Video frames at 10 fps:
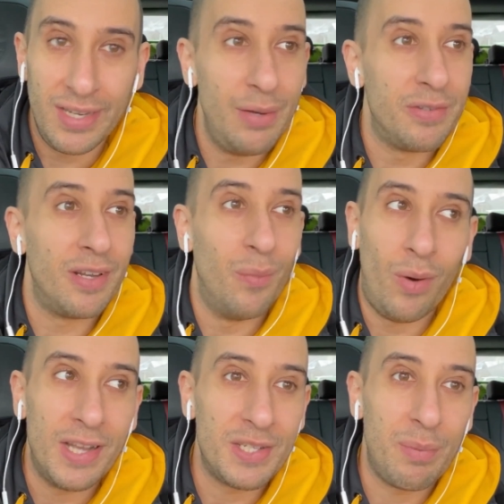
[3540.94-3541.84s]
that he was going to
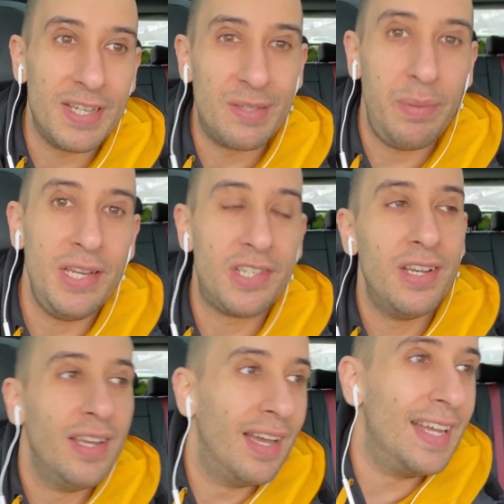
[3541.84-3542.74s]
watch my speech.
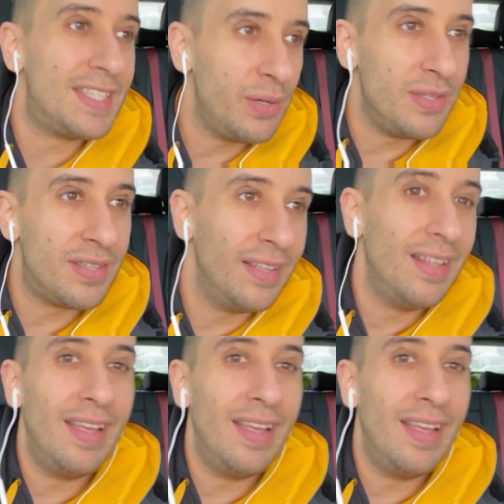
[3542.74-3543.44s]
And so he's